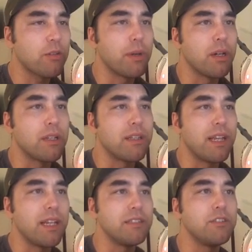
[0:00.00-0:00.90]
but
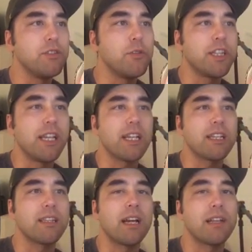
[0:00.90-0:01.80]
they do think
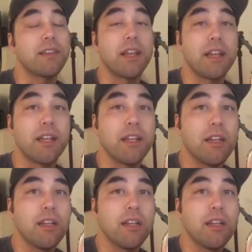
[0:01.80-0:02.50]
that they